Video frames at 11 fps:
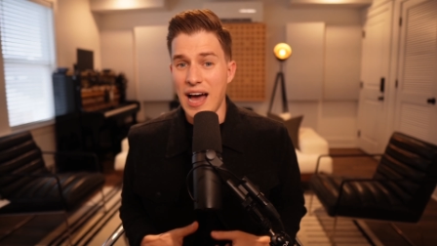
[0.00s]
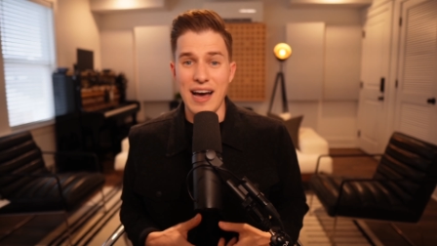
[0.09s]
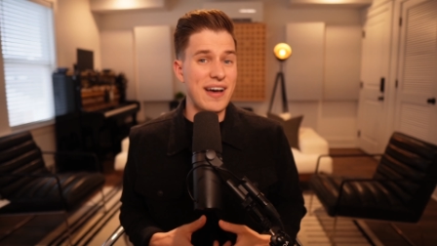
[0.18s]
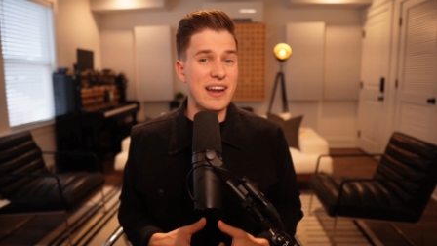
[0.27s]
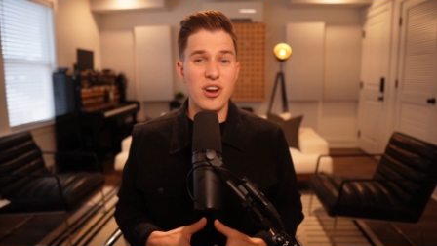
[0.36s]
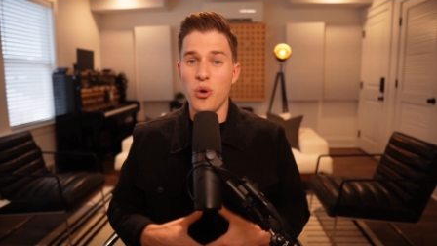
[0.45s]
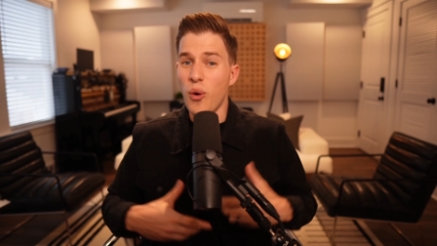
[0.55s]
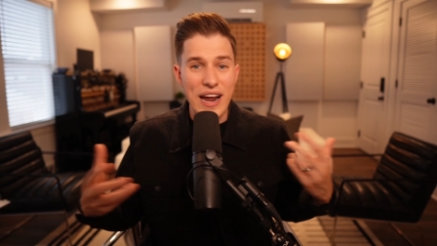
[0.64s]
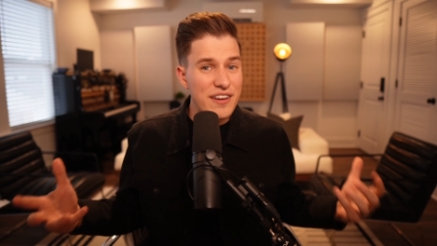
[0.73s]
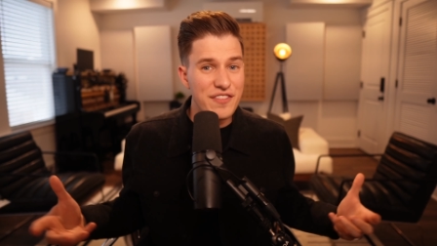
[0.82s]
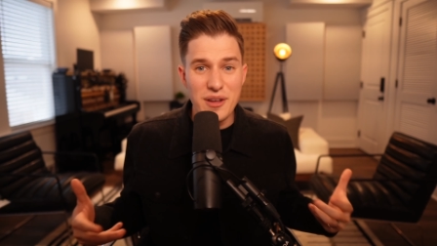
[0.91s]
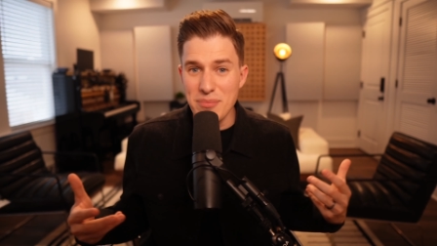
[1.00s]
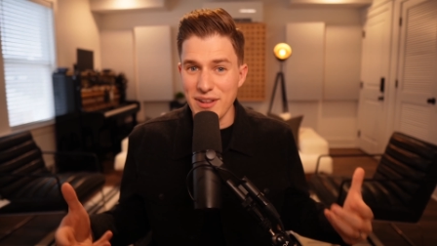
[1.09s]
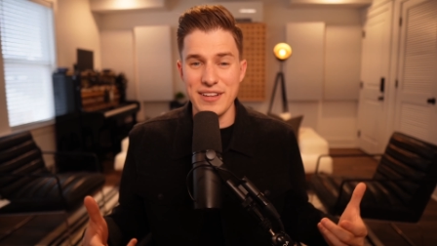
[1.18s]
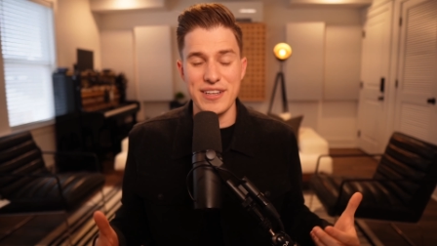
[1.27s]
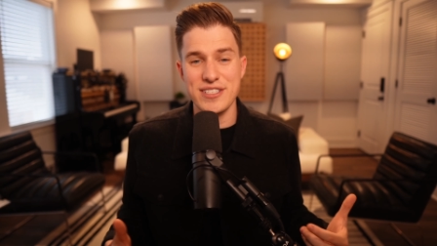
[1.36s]
I've had quite a few
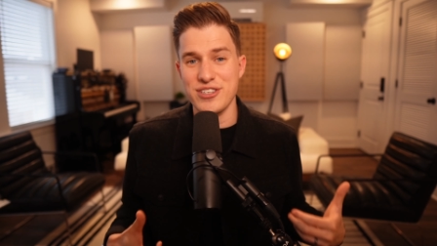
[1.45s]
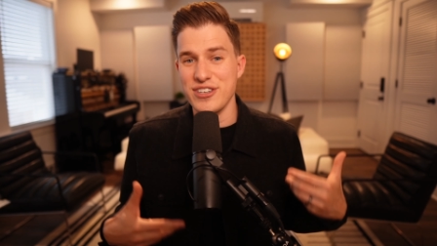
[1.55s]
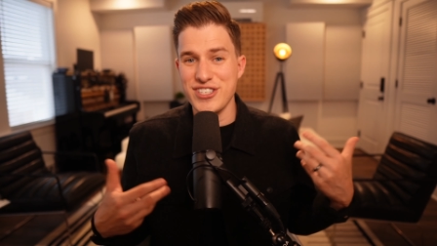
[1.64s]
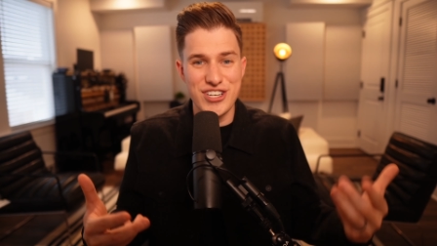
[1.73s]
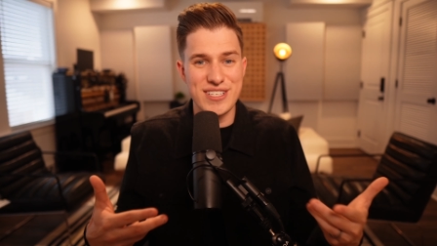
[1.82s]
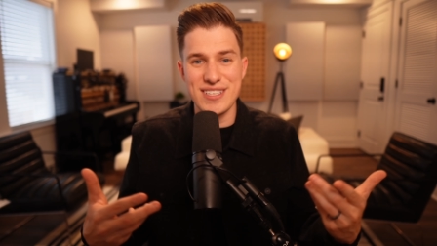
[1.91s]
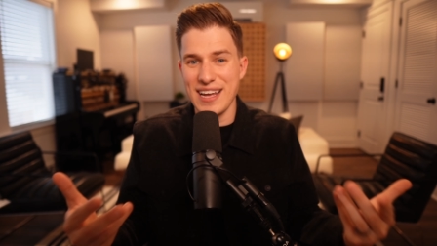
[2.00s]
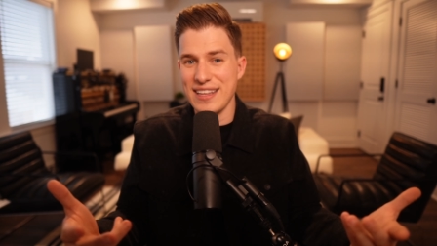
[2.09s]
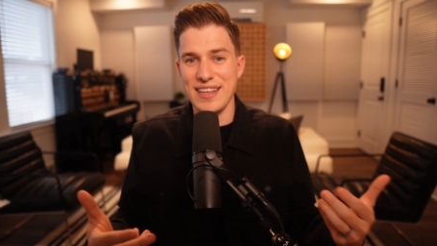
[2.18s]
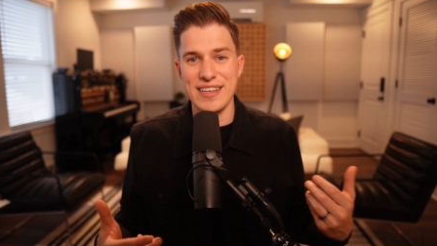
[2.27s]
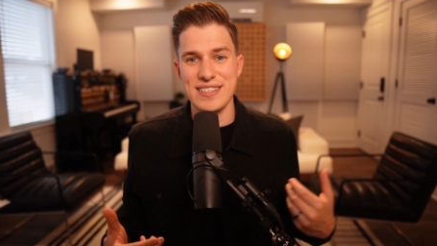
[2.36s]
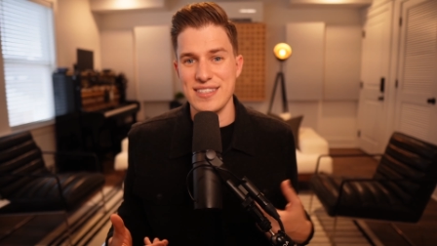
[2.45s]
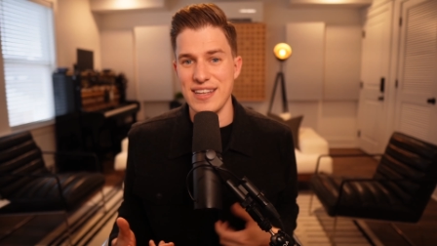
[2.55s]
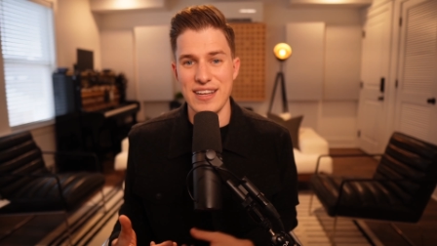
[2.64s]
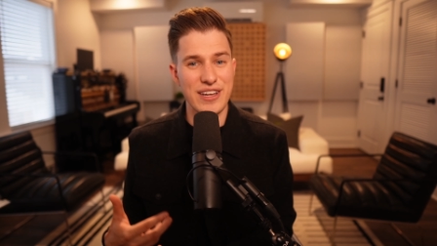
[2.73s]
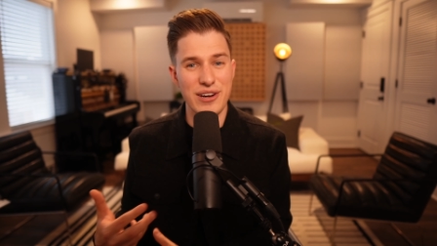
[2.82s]
playlisters just like this
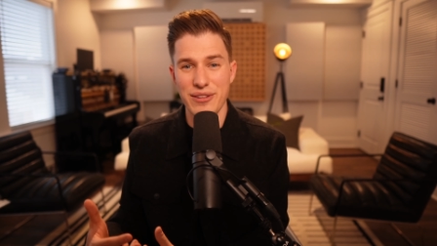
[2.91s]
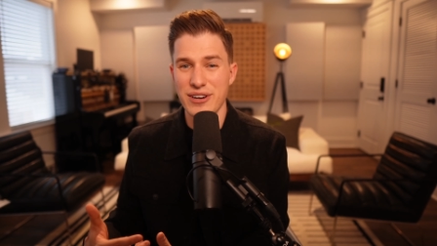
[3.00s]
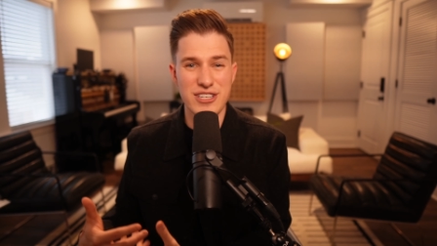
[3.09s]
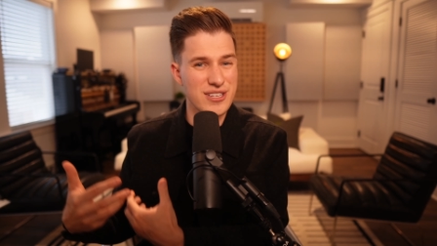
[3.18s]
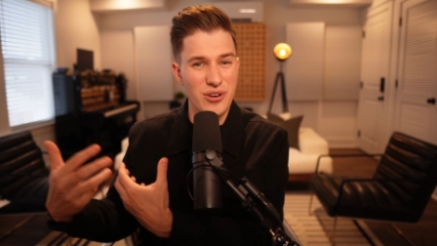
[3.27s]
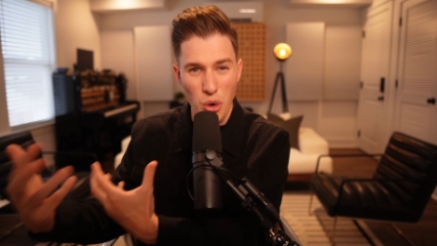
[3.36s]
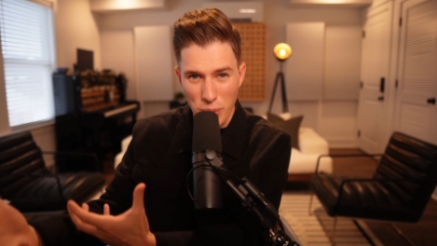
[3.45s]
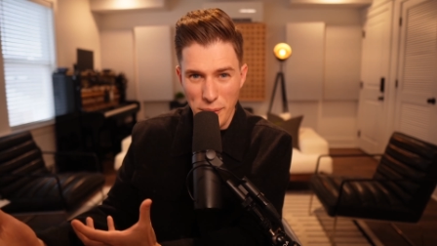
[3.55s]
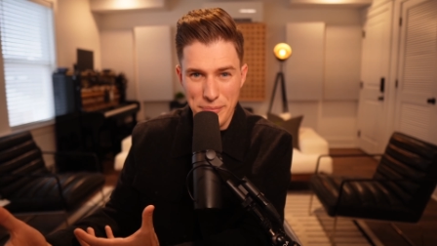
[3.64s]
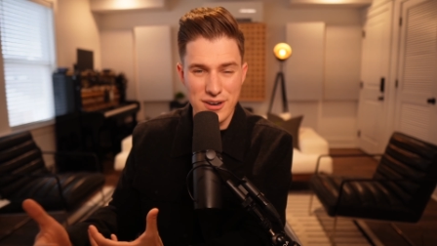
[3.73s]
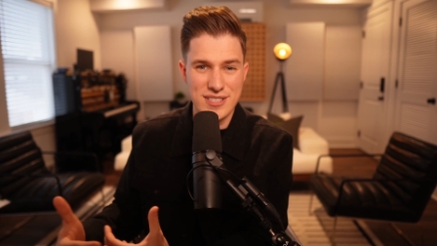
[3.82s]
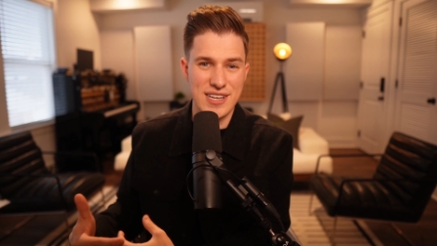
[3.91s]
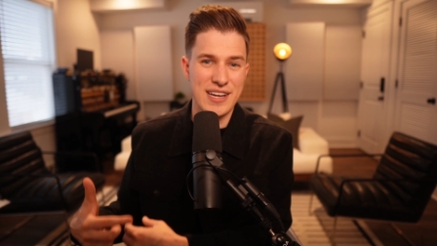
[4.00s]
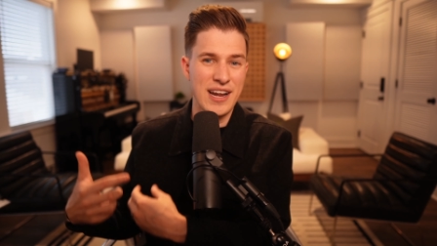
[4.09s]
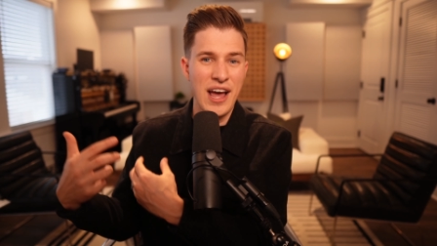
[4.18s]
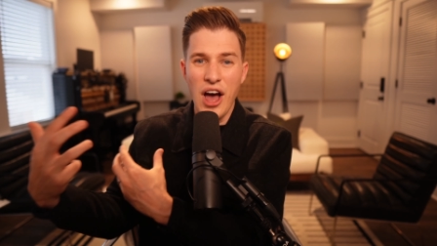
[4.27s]
that, you know, they're just a normal person